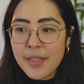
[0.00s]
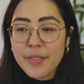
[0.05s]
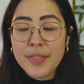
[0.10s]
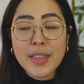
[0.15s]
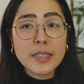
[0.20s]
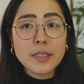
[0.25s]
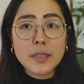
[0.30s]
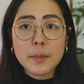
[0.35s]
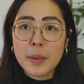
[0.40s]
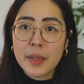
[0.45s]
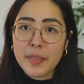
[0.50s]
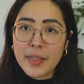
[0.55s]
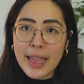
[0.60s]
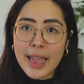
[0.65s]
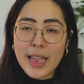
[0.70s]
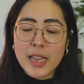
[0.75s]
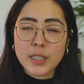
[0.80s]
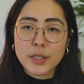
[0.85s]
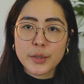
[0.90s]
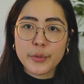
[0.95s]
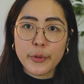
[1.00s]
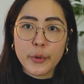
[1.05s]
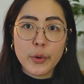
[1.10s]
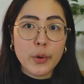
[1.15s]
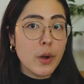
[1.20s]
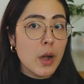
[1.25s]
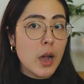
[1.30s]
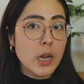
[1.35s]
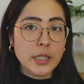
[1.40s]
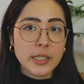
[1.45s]
This can be the case
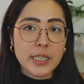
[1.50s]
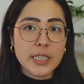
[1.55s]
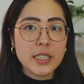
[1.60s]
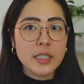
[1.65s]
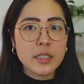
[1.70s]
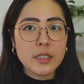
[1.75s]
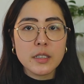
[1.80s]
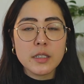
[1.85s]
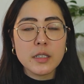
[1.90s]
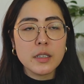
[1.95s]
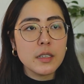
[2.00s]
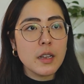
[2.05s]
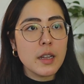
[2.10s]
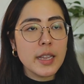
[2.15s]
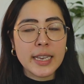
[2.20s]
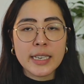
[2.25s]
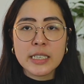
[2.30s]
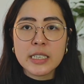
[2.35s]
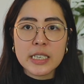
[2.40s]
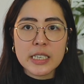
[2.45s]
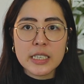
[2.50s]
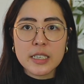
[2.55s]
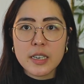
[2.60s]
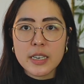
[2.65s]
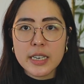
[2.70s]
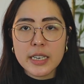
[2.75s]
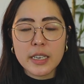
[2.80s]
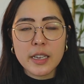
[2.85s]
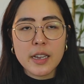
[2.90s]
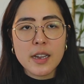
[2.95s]
for artisanal,
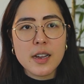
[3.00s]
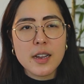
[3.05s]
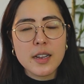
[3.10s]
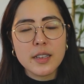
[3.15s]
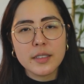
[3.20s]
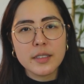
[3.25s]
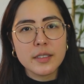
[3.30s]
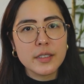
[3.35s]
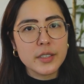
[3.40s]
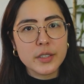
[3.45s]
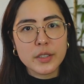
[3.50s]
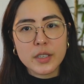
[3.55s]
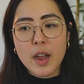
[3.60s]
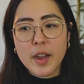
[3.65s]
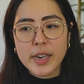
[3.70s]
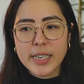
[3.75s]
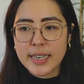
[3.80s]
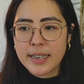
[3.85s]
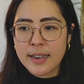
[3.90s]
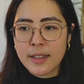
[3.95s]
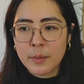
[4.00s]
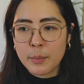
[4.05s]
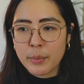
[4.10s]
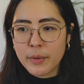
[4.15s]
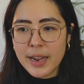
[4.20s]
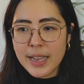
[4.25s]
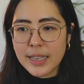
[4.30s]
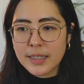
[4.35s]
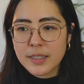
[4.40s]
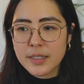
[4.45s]
indie-dyed yarns, tiny little
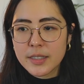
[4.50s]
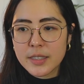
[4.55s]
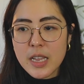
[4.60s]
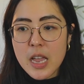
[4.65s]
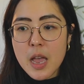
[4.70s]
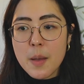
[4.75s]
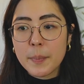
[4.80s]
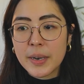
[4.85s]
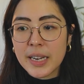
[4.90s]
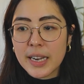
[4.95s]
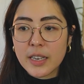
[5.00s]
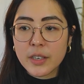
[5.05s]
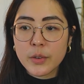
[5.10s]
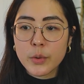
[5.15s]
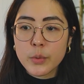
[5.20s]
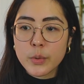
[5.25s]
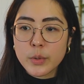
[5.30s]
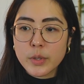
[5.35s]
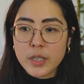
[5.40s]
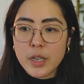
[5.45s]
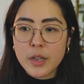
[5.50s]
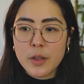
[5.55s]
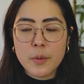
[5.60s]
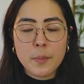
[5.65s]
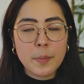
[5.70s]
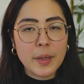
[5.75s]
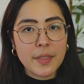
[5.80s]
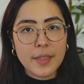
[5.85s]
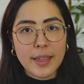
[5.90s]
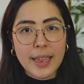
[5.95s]
brands, but it can also
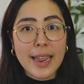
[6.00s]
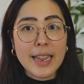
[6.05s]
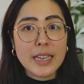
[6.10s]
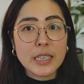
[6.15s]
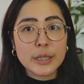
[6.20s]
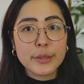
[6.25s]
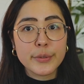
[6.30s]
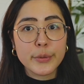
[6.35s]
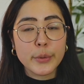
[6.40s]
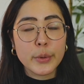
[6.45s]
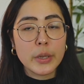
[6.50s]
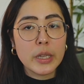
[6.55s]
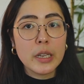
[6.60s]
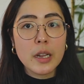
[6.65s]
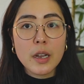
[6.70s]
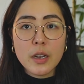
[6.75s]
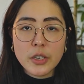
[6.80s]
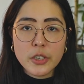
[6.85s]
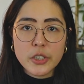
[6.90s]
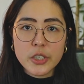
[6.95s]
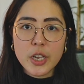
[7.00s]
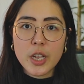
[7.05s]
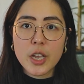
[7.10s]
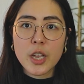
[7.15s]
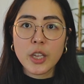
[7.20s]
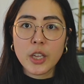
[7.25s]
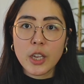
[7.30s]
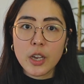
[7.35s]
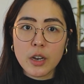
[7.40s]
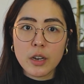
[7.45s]
be the case for larger
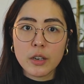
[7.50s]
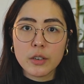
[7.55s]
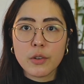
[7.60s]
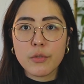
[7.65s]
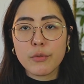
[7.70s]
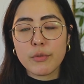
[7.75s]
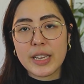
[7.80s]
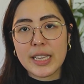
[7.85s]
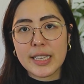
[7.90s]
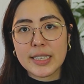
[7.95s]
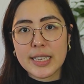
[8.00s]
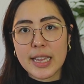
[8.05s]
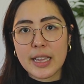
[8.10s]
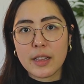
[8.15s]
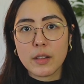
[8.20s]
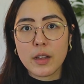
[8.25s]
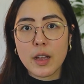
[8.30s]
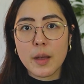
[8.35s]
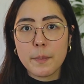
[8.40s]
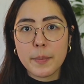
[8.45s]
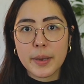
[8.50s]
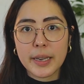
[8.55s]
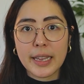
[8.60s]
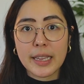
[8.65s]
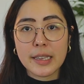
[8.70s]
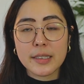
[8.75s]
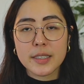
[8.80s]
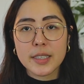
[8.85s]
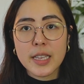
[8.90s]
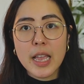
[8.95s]
yarn retail
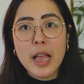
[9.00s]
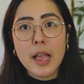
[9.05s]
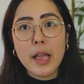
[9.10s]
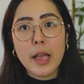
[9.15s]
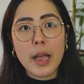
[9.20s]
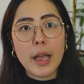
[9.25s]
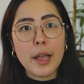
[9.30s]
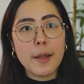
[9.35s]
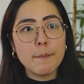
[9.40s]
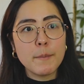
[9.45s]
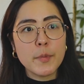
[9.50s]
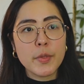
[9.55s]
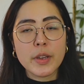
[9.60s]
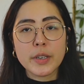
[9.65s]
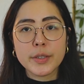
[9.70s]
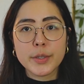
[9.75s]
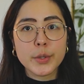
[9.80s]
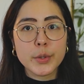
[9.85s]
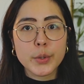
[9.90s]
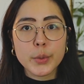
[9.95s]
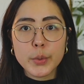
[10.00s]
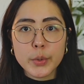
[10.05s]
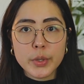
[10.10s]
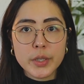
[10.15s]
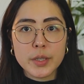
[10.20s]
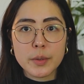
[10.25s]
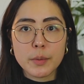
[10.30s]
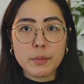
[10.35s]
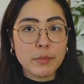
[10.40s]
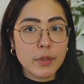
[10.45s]
companies that
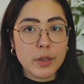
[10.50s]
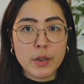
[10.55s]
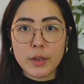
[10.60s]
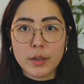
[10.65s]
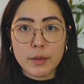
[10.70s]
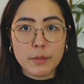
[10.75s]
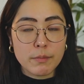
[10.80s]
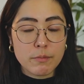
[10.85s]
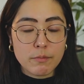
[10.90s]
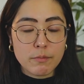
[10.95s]
source the